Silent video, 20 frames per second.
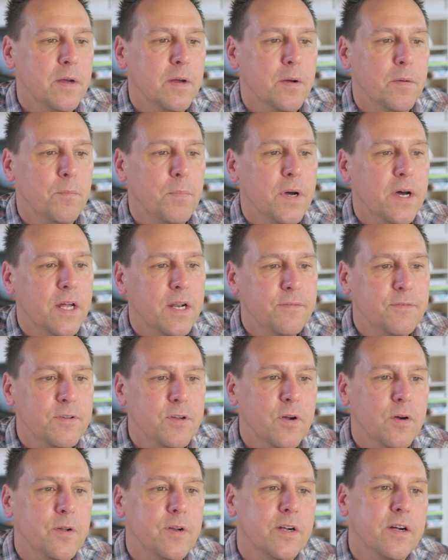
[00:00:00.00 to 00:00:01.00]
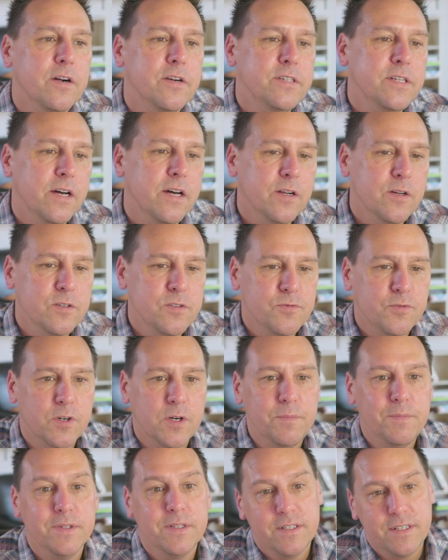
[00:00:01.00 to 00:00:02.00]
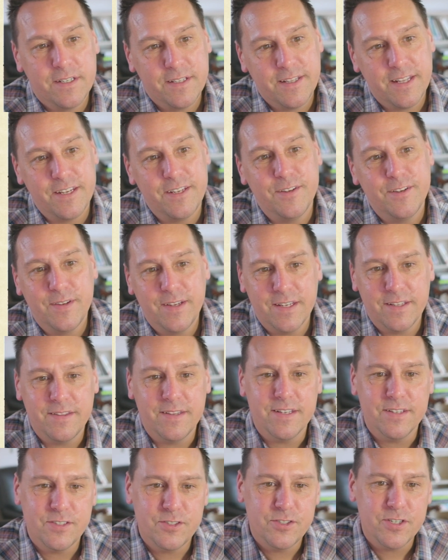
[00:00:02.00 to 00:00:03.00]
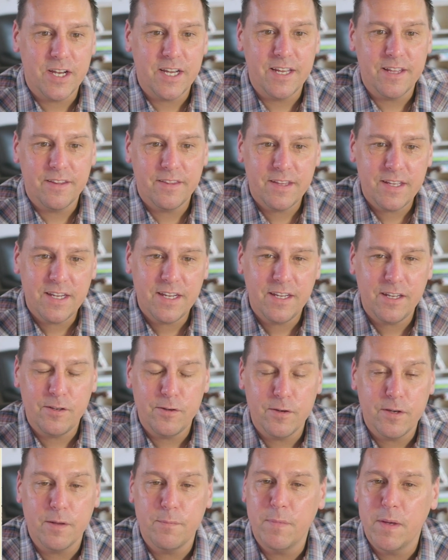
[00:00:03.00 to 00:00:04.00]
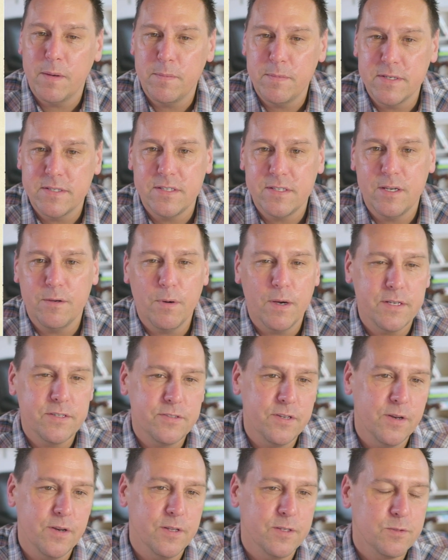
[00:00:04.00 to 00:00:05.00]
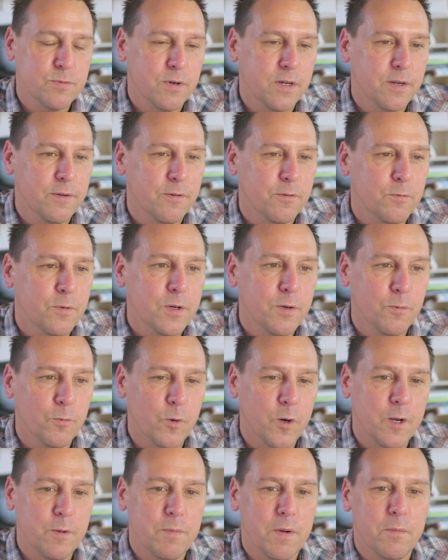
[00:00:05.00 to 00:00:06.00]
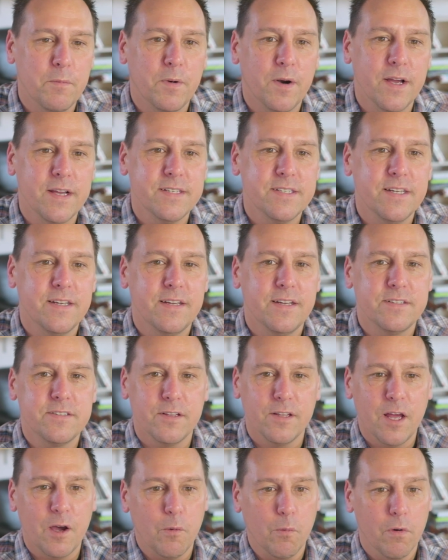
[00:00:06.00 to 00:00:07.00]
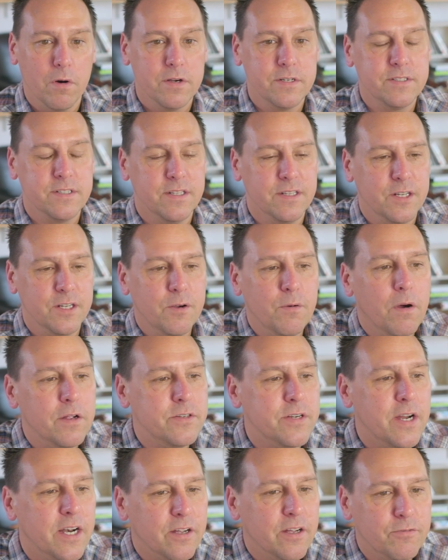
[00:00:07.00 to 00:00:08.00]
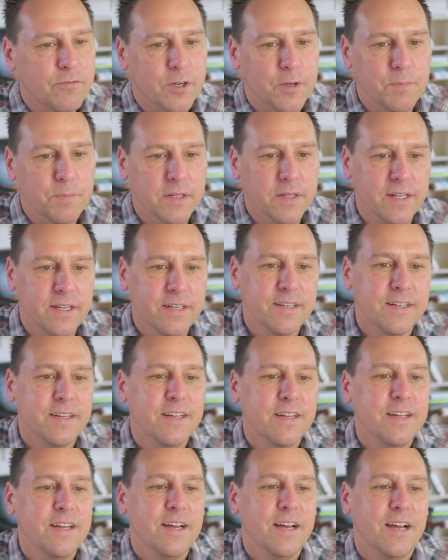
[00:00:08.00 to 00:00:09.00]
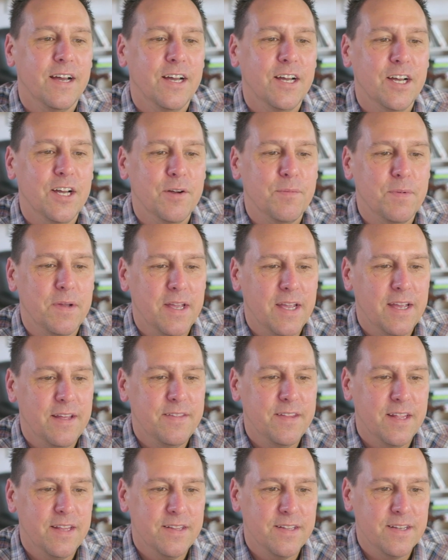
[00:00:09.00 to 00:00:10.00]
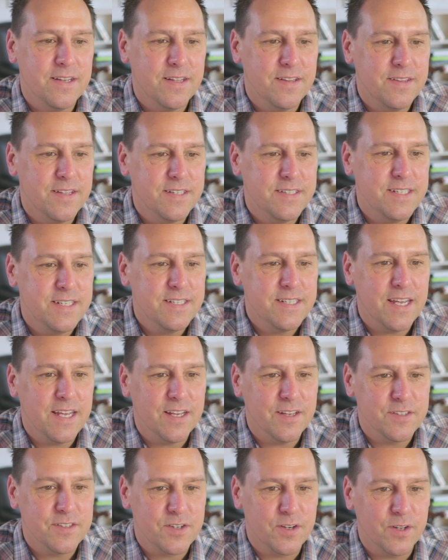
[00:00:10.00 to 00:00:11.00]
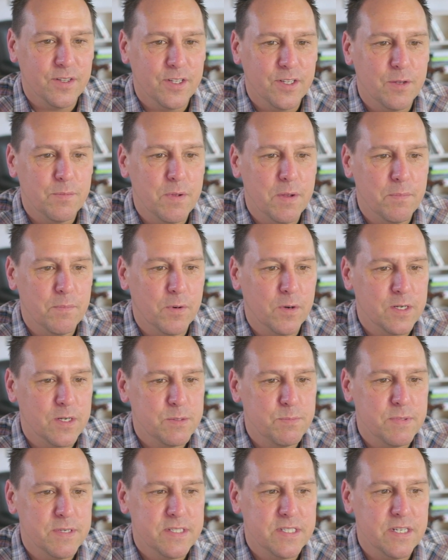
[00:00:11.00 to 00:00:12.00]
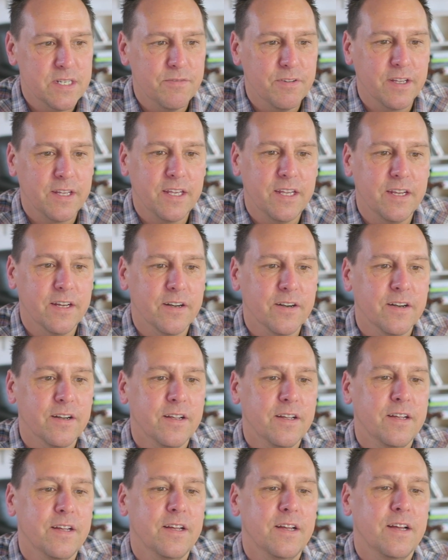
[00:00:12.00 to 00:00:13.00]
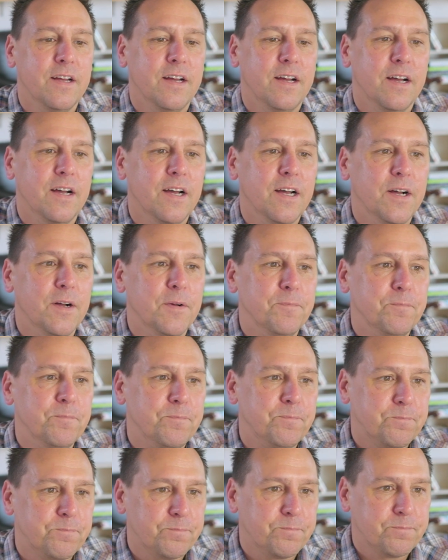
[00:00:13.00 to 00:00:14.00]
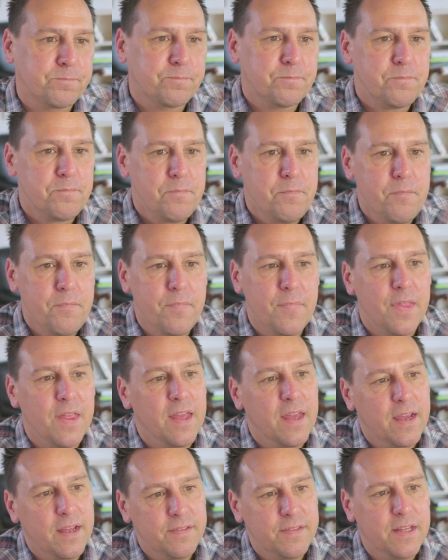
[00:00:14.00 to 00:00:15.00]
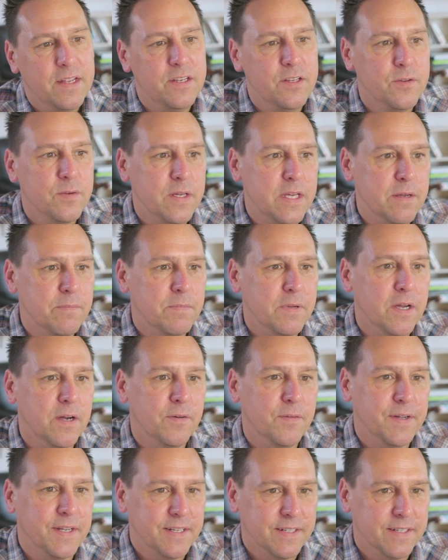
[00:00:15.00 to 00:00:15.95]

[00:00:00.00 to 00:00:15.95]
But if you go to Cardano's formula, then you get this giant thing, and you can maybe see why students wouldn't want to memorize it. It's a lot worse than the quadratic formula. And then the details are a little bit more specific here. And then you keep going.